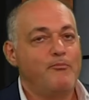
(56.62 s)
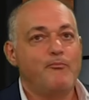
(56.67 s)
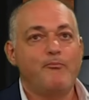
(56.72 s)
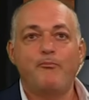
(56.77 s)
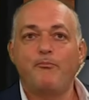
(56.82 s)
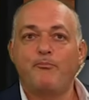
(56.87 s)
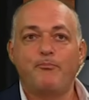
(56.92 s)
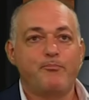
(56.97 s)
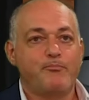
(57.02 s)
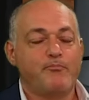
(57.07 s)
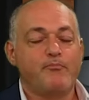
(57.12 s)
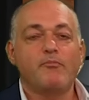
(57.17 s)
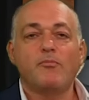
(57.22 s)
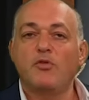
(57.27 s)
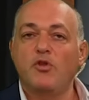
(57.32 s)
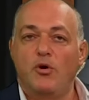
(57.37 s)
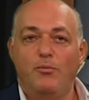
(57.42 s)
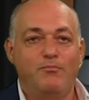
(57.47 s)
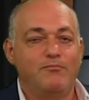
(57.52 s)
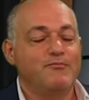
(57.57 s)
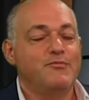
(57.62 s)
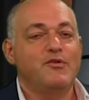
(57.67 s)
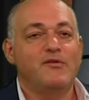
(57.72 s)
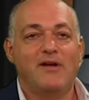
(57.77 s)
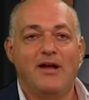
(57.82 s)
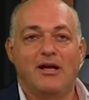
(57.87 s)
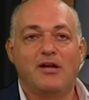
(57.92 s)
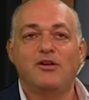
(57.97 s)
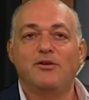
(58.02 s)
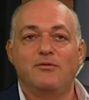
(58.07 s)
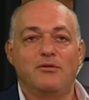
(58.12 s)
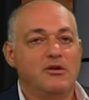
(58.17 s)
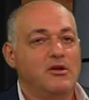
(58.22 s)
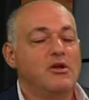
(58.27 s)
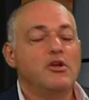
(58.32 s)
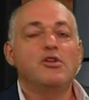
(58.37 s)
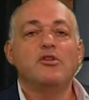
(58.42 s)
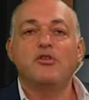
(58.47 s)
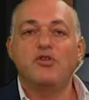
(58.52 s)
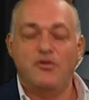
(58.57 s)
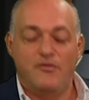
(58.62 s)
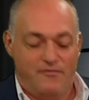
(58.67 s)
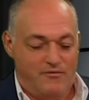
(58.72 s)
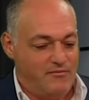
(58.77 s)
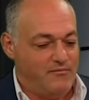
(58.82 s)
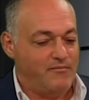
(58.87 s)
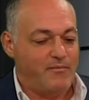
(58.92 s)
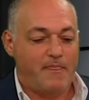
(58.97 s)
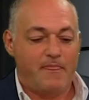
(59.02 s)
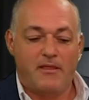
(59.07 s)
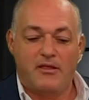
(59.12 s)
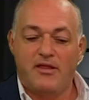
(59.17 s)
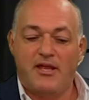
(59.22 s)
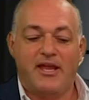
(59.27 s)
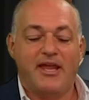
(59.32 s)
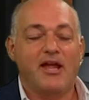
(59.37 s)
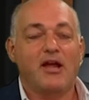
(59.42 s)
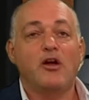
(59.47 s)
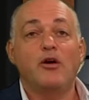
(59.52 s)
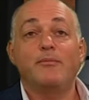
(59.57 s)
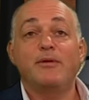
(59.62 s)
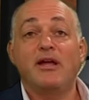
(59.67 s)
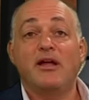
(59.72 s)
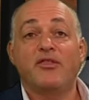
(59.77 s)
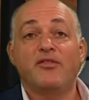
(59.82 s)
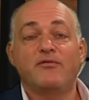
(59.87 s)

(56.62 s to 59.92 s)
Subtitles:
They can't go beyond three years? They can't go beyond